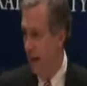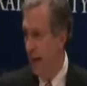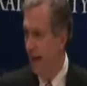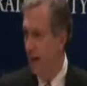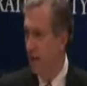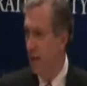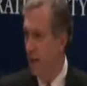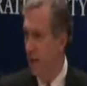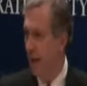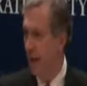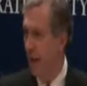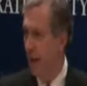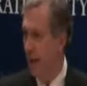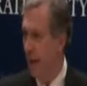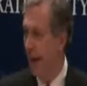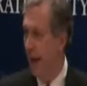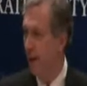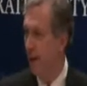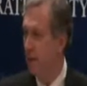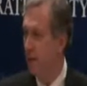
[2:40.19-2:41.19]

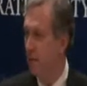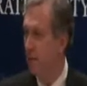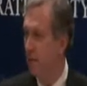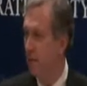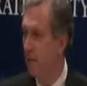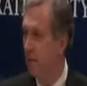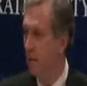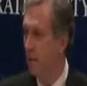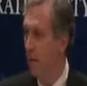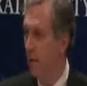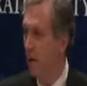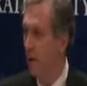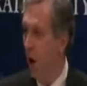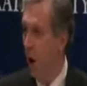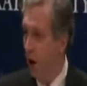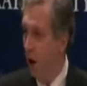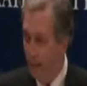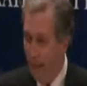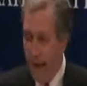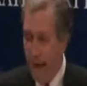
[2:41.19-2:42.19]
1988,
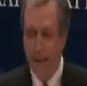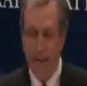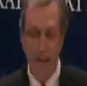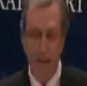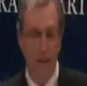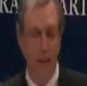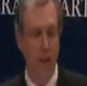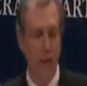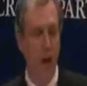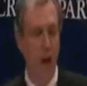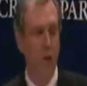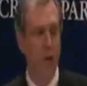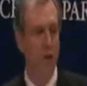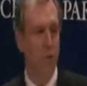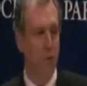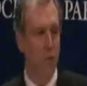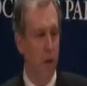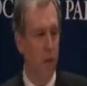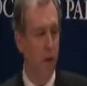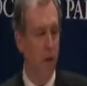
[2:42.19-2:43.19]
our last keynote
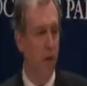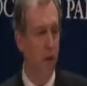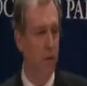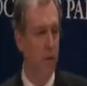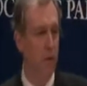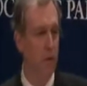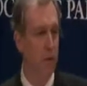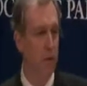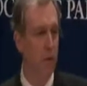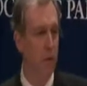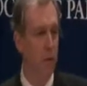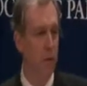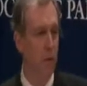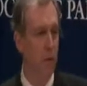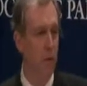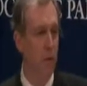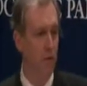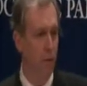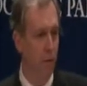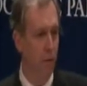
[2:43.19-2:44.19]
speaker,
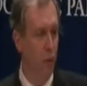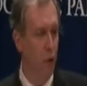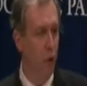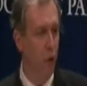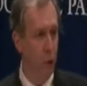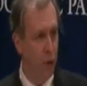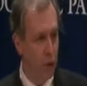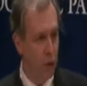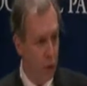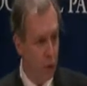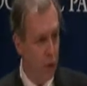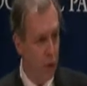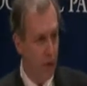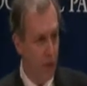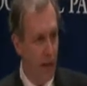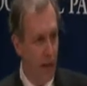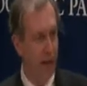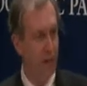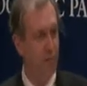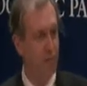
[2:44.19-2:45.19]
before we
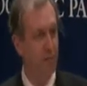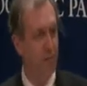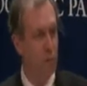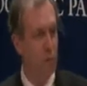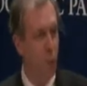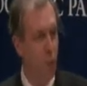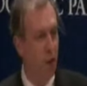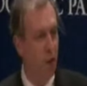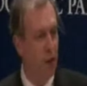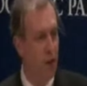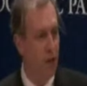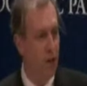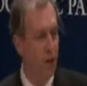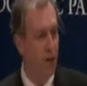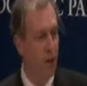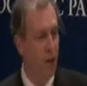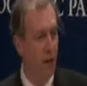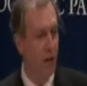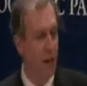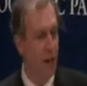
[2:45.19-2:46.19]
took that
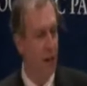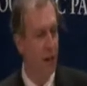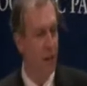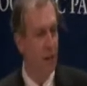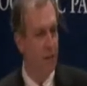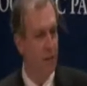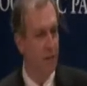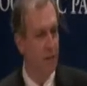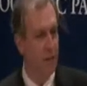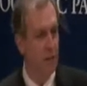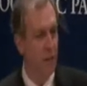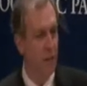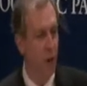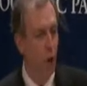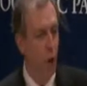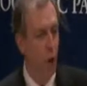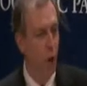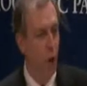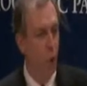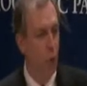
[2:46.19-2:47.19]
20-year hiatus,
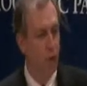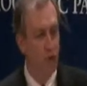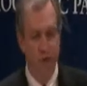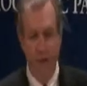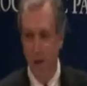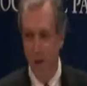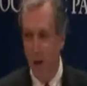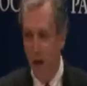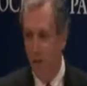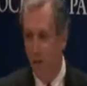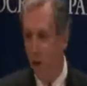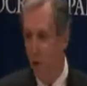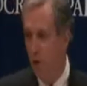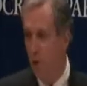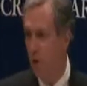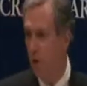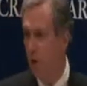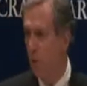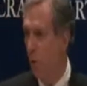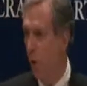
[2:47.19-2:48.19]
was the
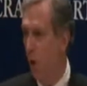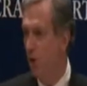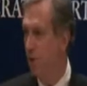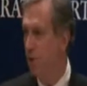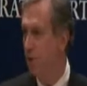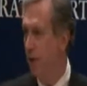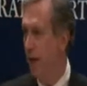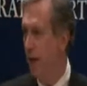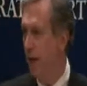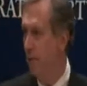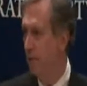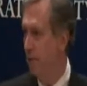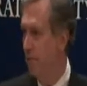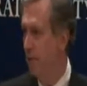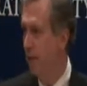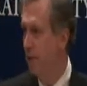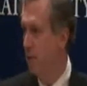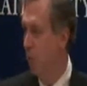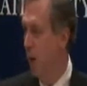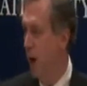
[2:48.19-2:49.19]
governor of a small state
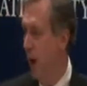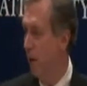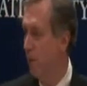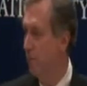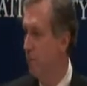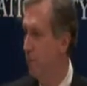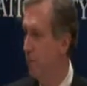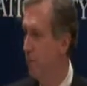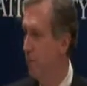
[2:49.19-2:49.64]
as well.